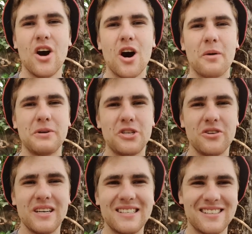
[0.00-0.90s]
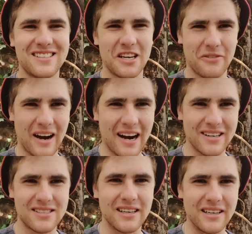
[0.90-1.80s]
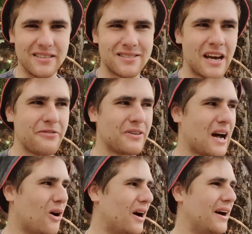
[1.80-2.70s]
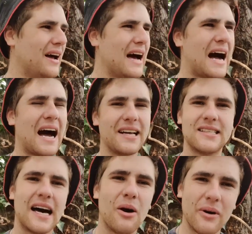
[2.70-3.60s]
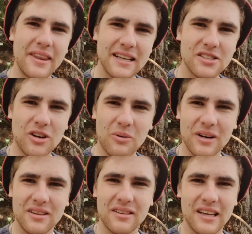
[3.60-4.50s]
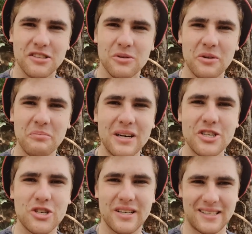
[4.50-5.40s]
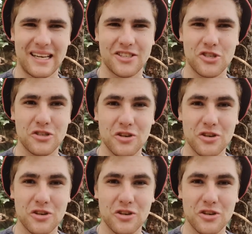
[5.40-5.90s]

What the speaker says: opportunities instead of kind of sitting safe in our high tower. That's not what ministry is. That's just